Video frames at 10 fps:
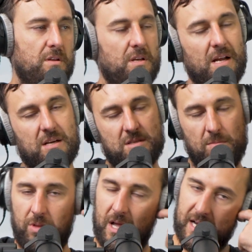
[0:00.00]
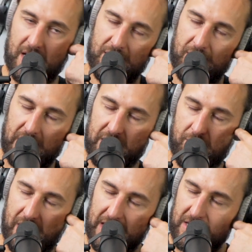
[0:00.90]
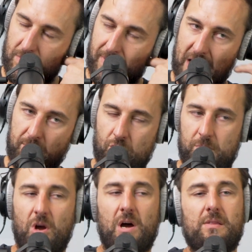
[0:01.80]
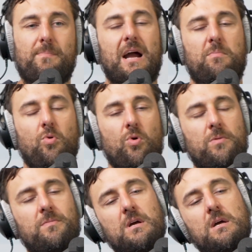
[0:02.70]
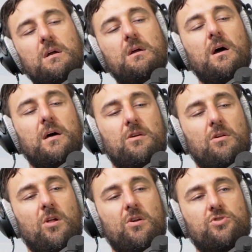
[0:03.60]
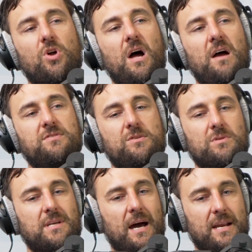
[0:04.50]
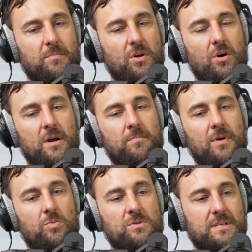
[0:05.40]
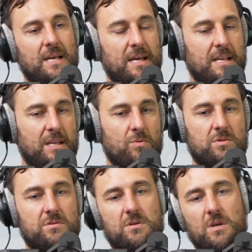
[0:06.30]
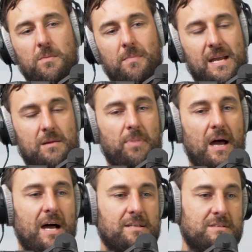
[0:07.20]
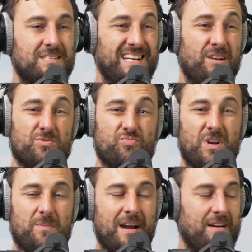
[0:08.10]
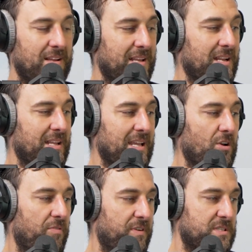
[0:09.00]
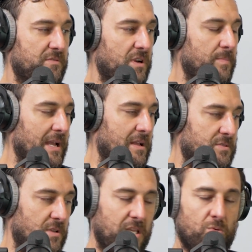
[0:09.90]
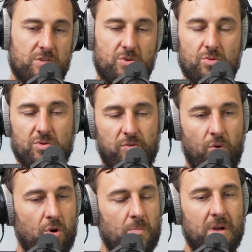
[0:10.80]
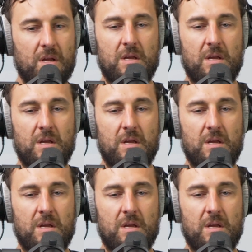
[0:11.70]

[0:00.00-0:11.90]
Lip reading: He'd actually played under the backboard, behind the backboard, and on a lot of drives, he was cutting behind Melbourne's head. He was making passes, and he was rebounding, getting key offensive rebounds. So he was huge for him.